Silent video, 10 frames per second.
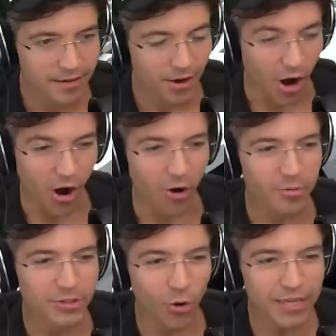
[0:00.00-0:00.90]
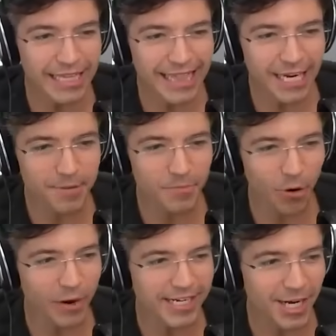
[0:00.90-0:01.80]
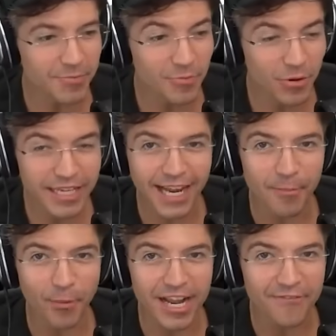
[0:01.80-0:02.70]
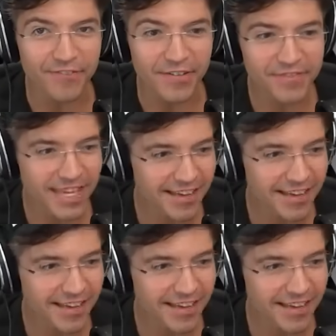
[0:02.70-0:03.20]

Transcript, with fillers: Oh, it was only a little bit more. Wait, can we really not break 50?